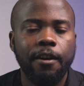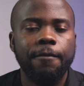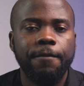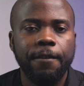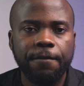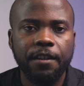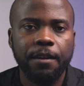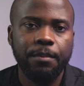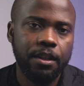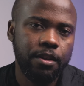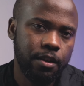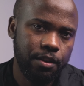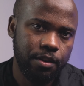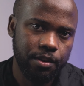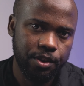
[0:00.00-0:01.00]
50
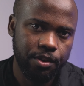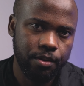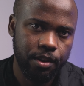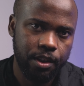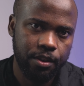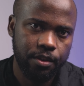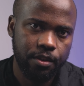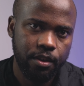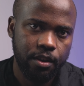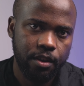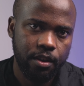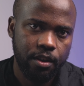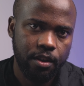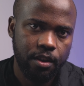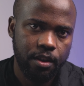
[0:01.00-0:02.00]
million US dollars.
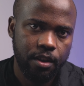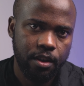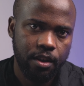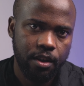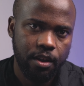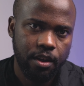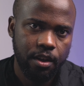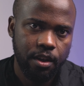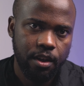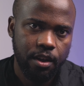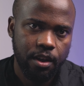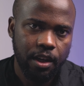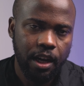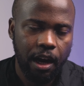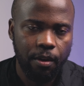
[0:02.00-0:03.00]

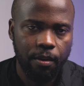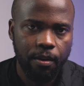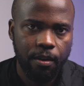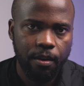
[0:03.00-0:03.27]
Now,